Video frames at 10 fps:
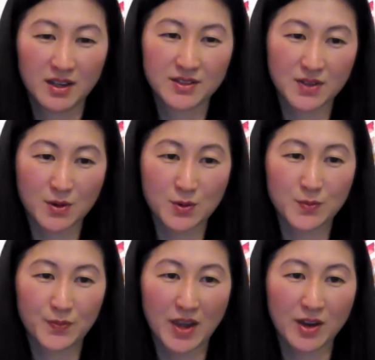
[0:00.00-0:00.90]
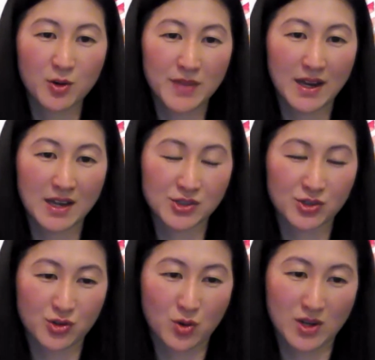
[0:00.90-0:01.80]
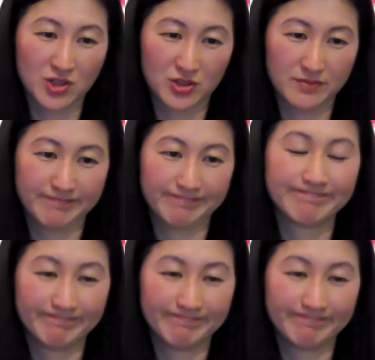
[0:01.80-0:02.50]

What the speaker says: So I hope that answers your question.